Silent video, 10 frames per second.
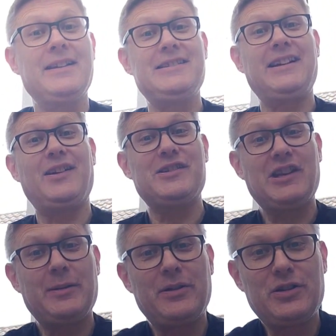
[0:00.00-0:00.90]
So guys,
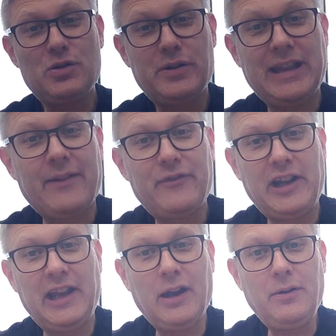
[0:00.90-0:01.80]
hope you enjoyed that
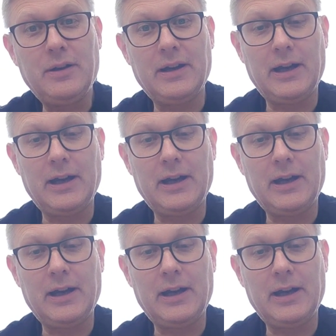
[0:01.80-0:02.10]
video.